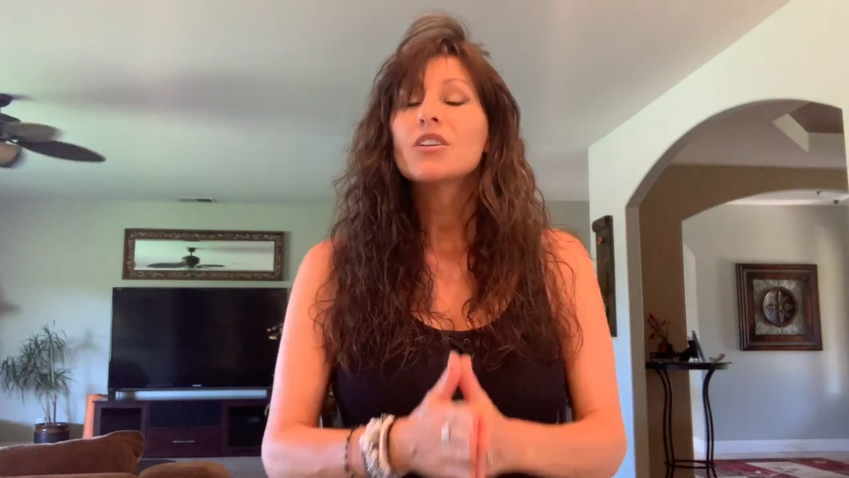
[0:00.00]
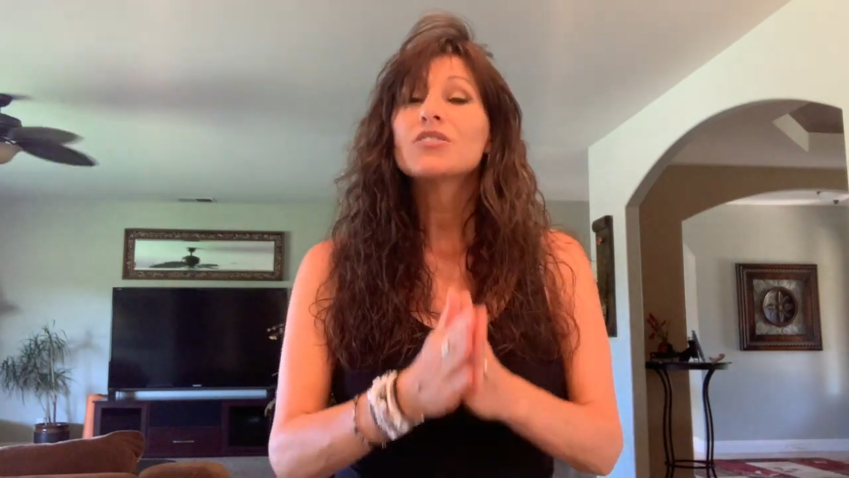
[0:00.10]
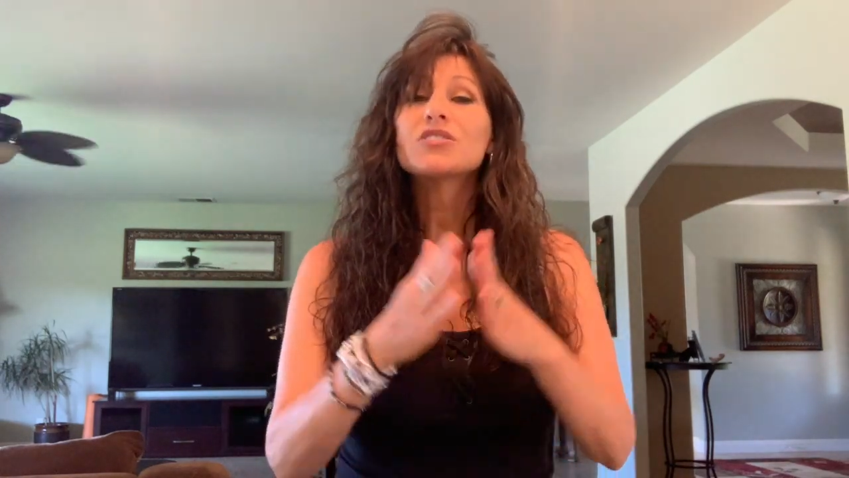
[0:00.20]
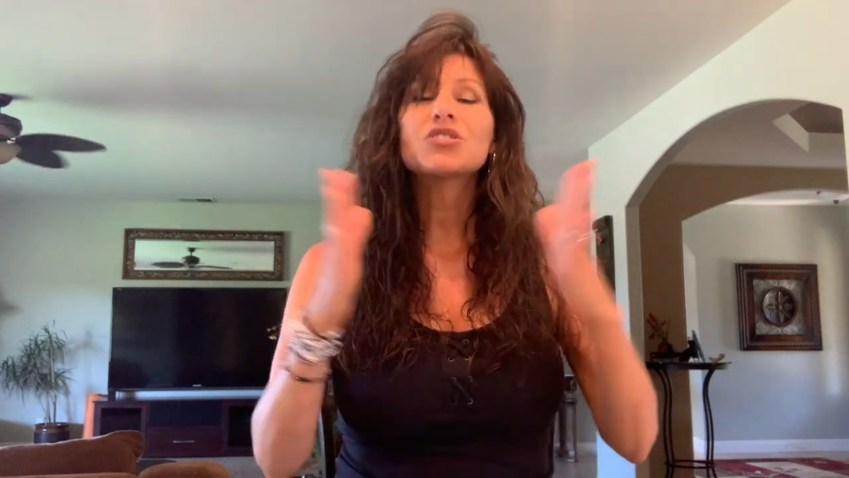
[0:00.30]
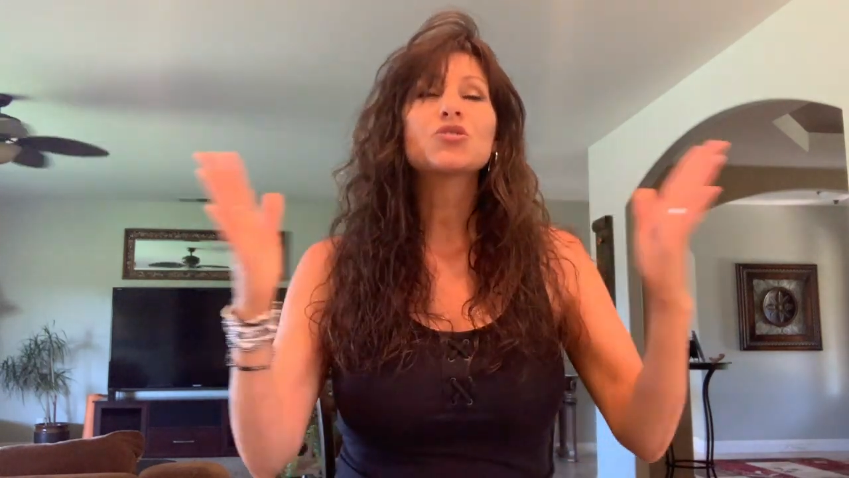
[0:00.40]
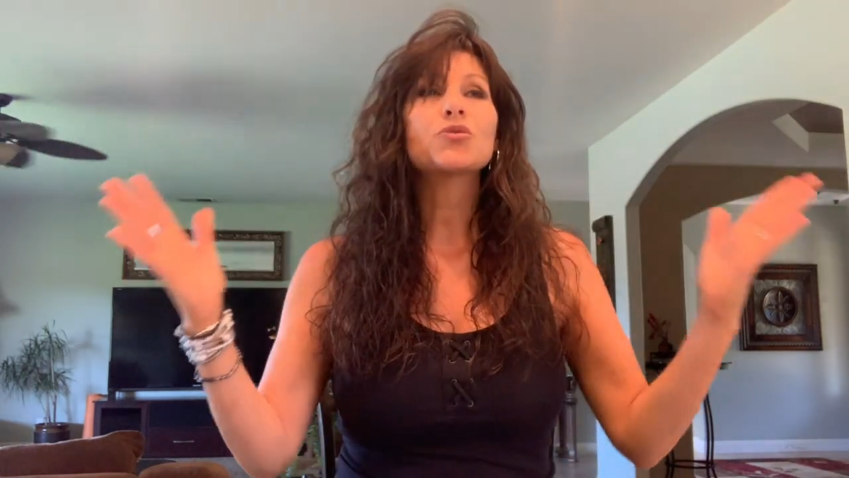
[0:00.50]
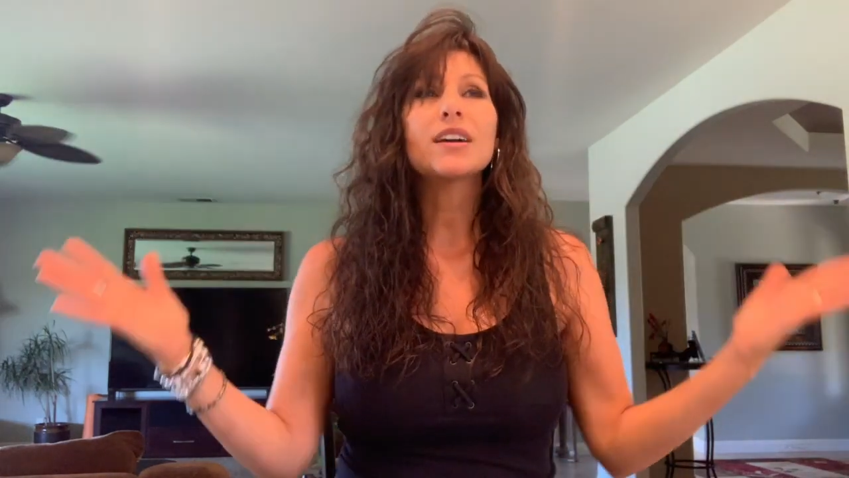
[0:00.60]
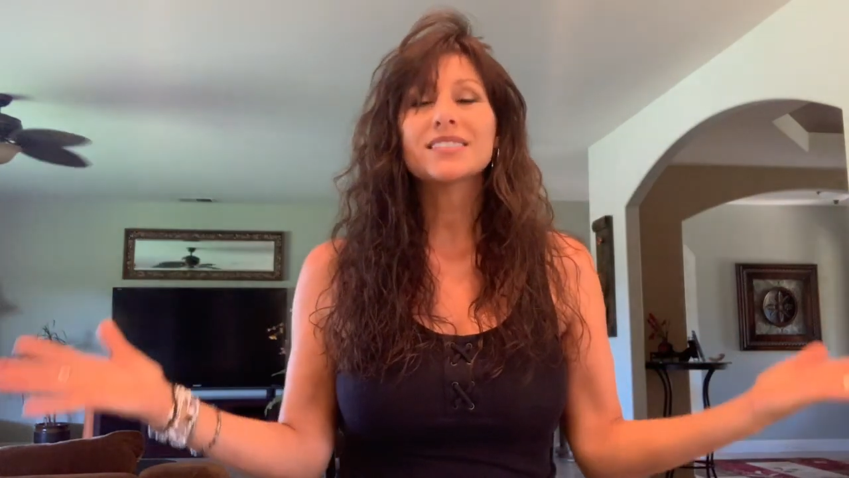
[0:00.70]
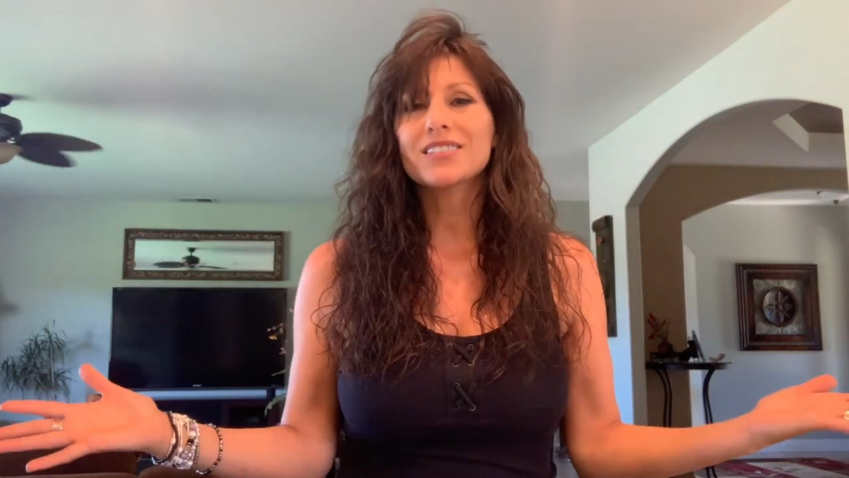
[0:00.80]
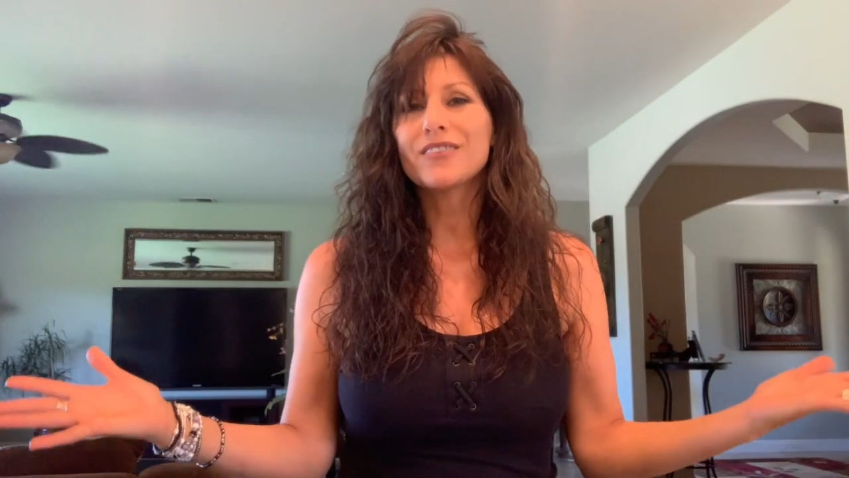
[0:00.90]
the
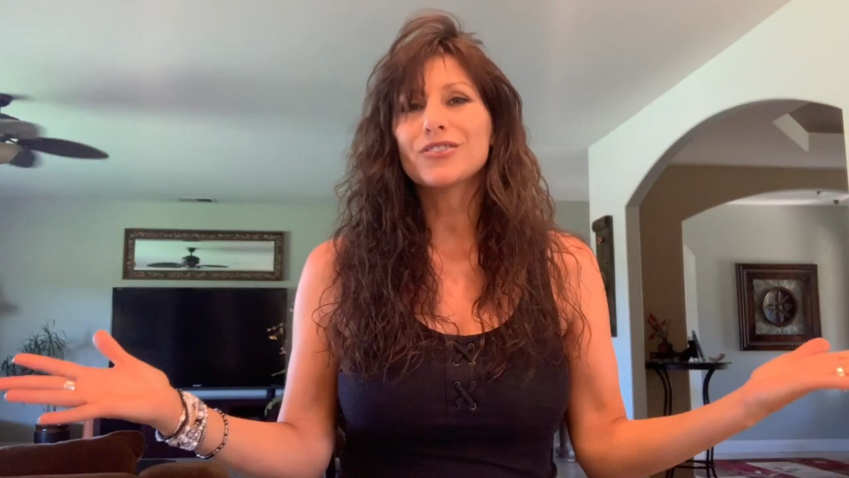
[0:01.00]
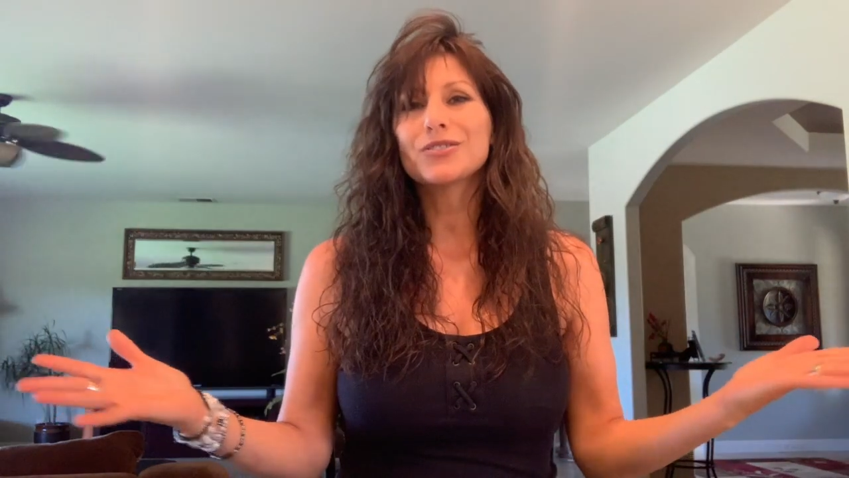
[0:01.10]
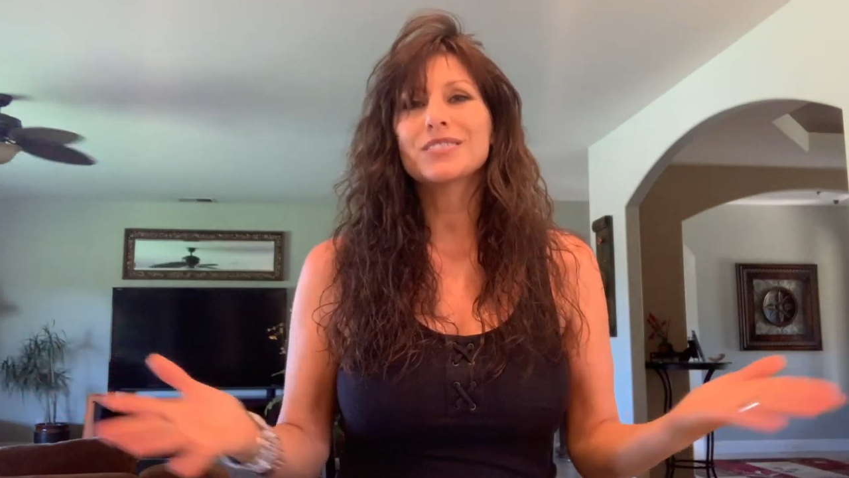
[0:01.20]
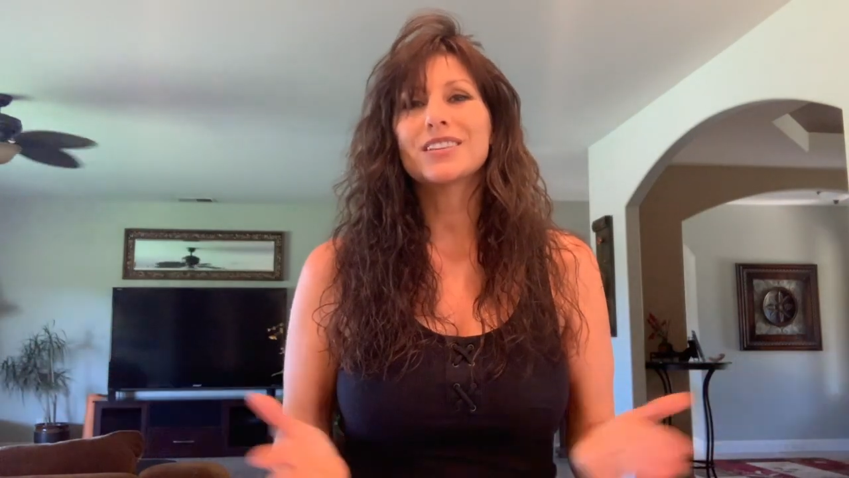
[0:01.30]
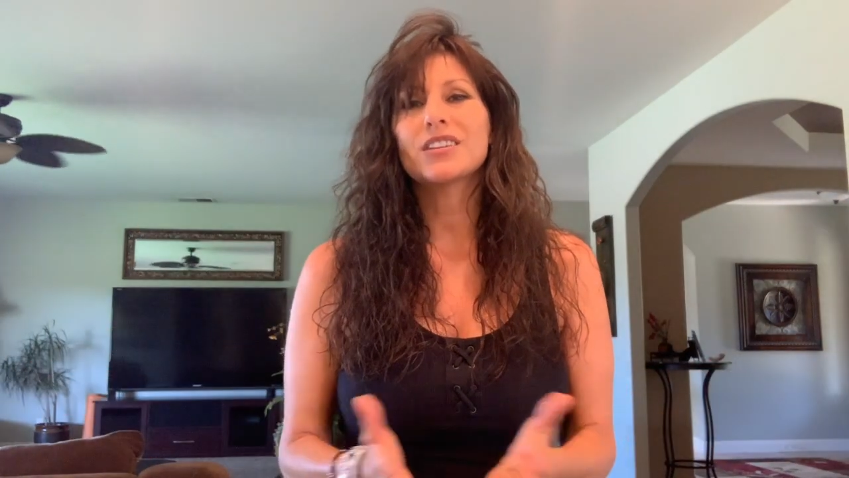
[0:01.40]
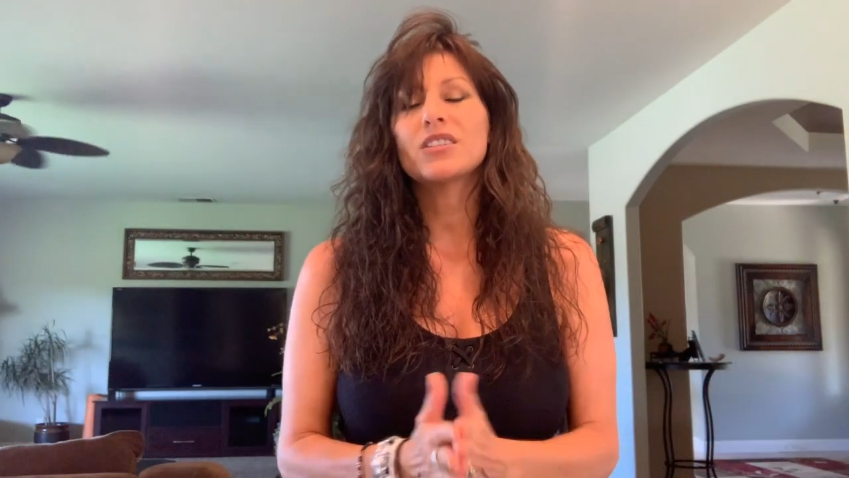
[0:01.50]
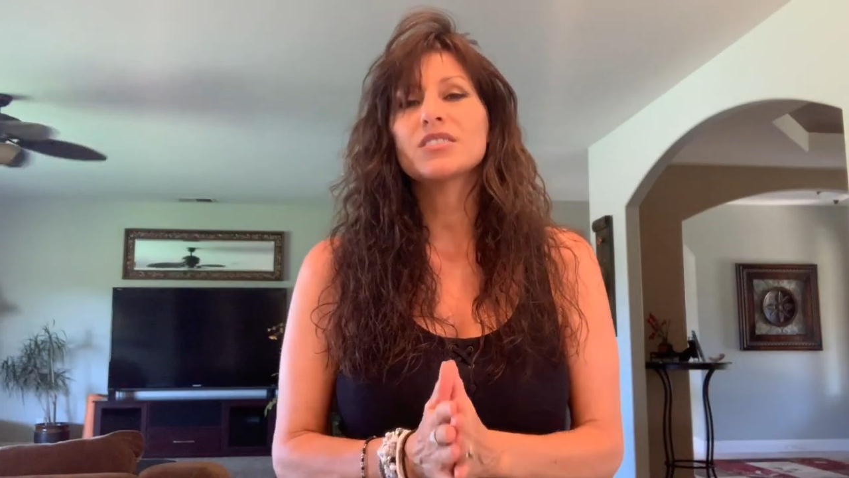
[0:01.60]
stress levels that